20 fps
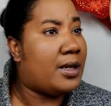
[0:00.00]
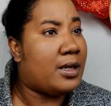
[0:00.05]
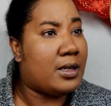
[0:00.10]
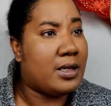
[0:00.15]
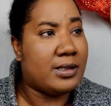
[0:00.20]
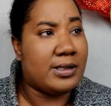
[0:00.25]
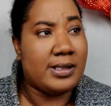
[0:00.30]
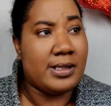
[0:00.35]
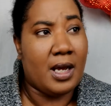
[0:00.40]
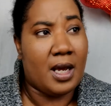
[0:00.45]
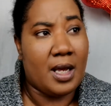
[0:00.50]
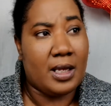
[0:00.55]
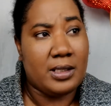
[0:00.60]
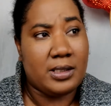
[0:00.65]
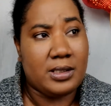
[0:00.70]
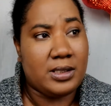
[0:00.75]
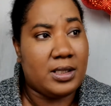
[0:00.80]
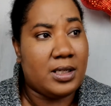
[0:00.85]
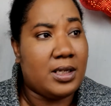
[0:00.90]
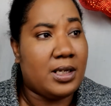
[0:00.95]
it is
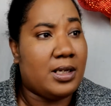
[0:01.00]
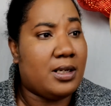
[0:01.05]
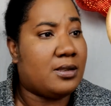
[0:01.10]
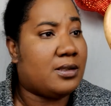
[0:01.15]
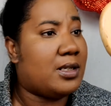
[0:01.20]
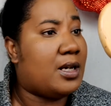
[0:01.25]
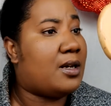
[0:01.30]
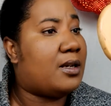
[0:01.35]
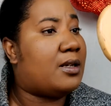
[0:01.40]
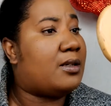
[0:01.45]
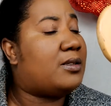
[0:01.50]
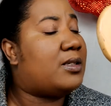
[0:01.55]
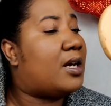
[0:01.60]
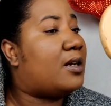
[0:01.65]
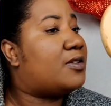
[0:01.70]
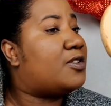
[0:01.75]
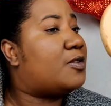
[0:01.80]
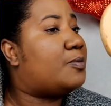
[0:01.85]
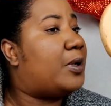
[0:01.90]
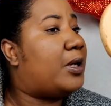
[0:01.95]
not
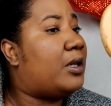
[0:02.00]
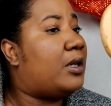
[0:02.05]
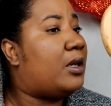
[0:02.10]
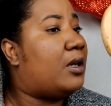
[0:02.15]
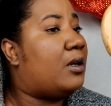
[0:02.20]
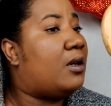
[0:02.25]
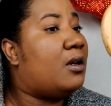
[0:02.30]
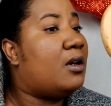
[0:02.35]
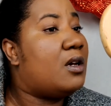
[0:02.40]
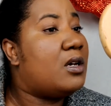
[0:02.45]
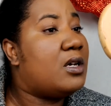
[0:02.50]
exacerbating